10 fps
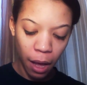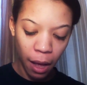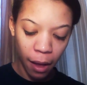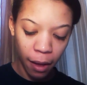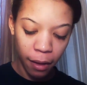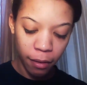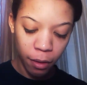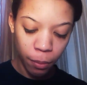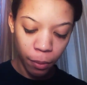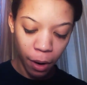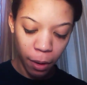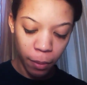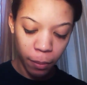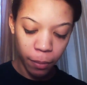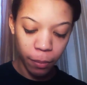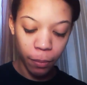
as a primer.